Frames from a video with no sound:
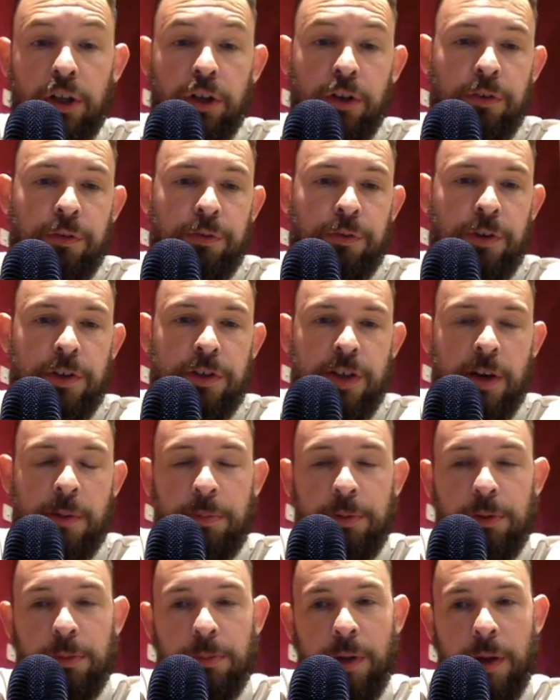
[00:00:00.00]
for
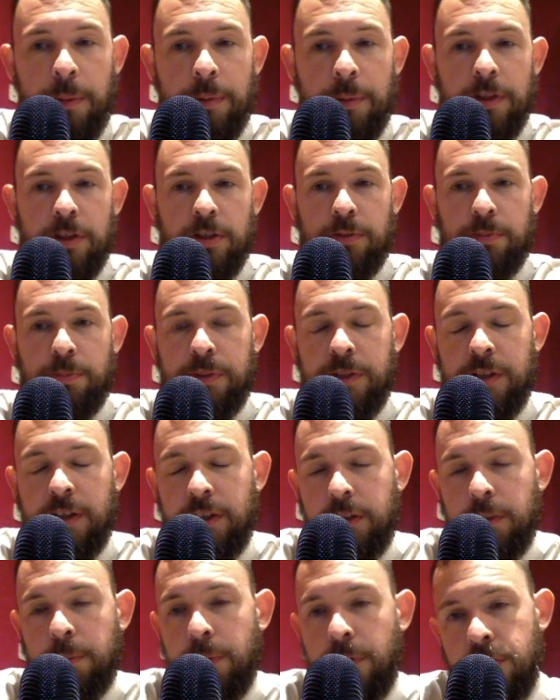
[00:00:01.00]
example, maybe this
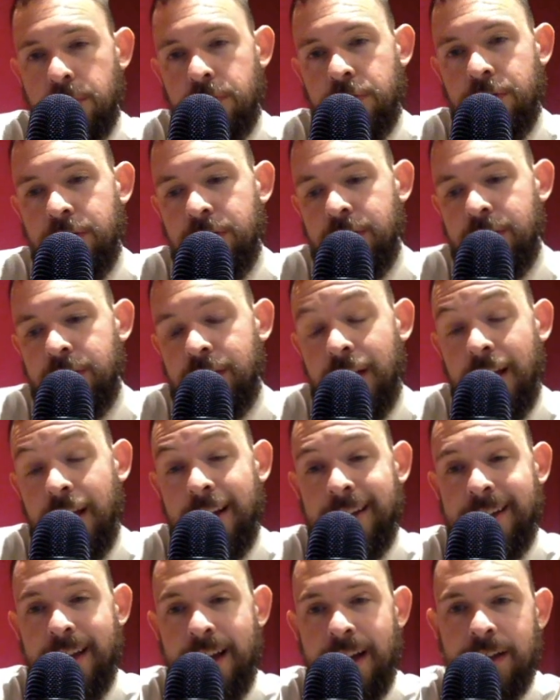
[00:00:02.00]
particular person
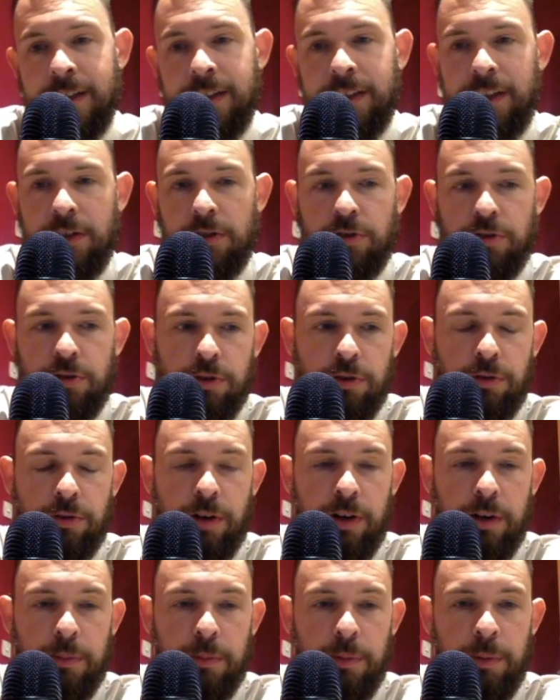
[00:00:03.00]
again gets two
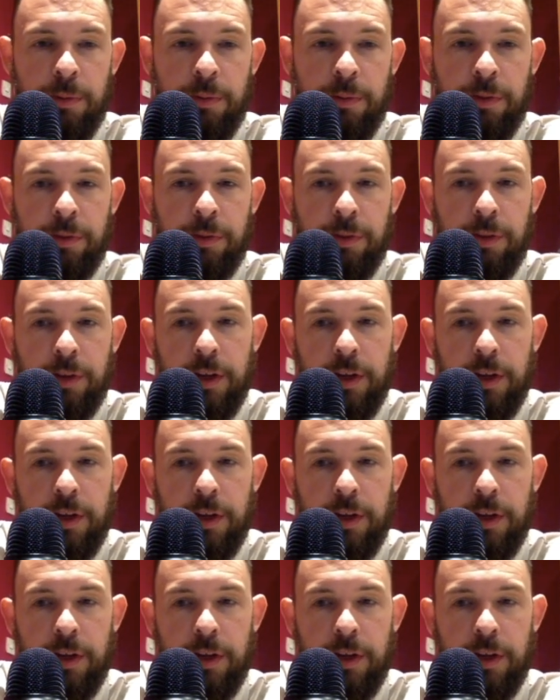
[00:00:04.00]
grand a month,